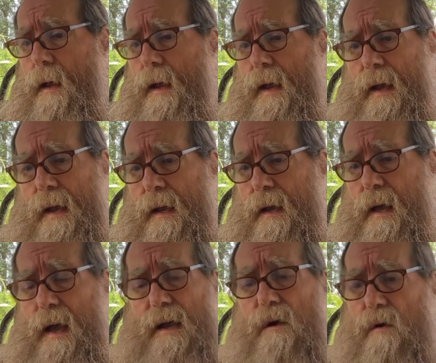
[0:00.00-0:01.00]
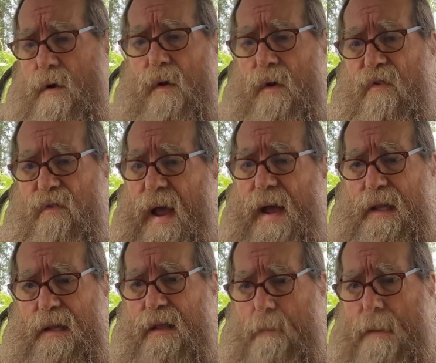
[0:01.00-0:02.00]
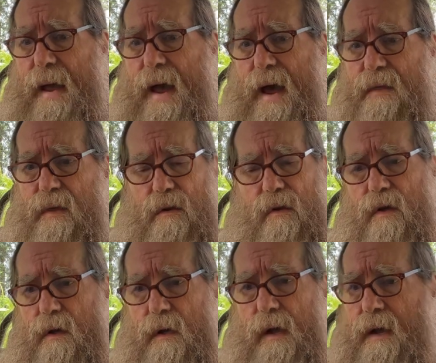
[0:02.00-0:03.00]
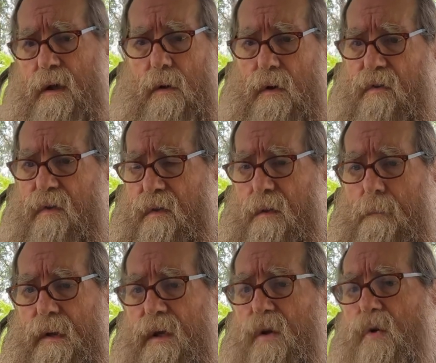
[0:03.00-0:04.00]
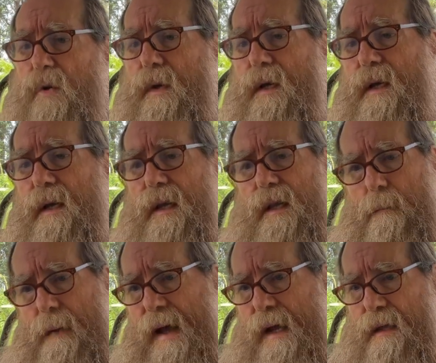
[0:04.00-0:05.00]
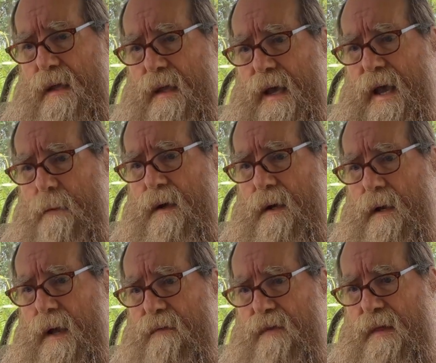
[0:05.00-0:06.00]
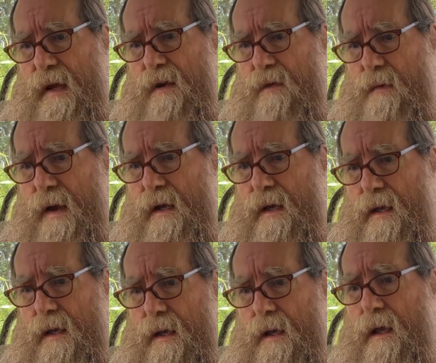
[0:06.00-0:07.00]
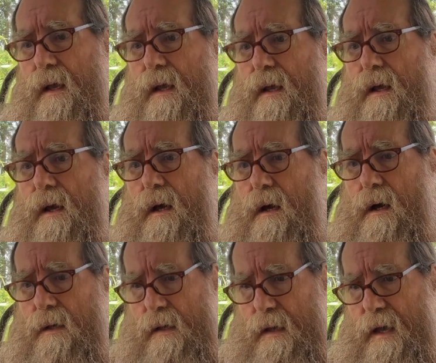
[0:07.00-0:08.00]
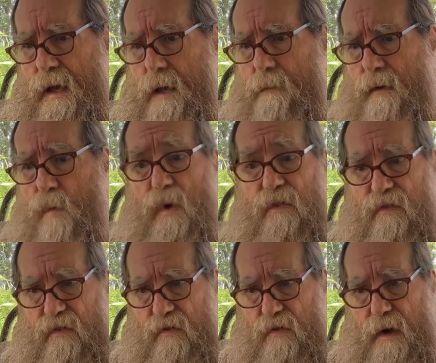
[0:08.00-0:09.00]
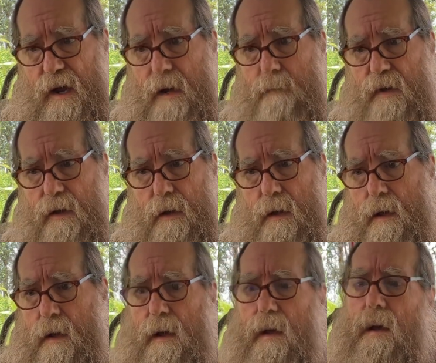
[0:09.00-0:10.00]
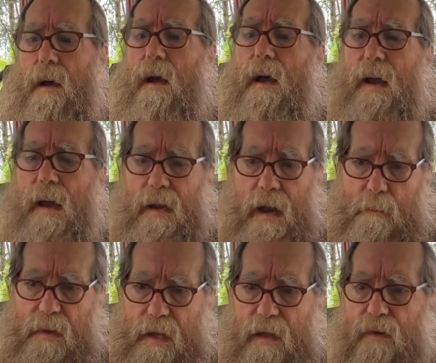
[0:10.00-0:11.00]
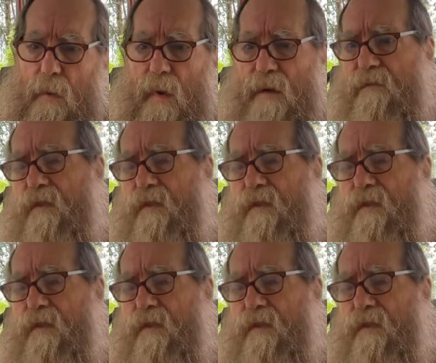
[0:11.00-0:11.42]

And I don't know exactly the path it took. I noticed that the big tree at the back of the cabin after that direct hit on the cabin was striped. And I believe it went